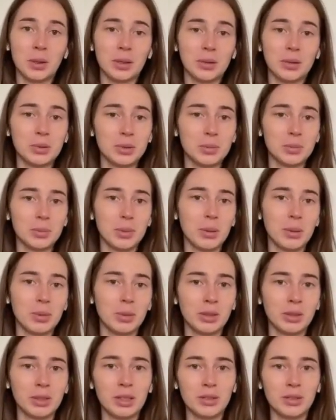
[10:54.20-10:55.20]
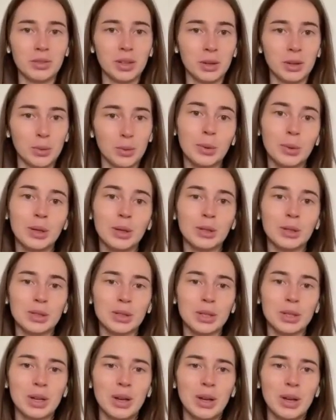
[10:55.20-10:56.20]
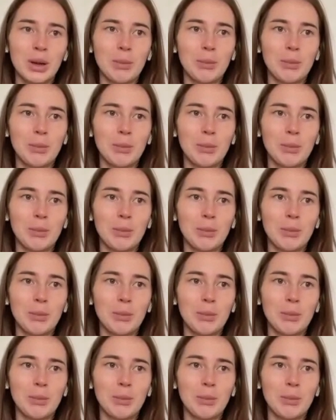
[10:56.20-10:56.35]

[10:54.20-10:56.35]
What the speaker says: I will lose my belief that it works.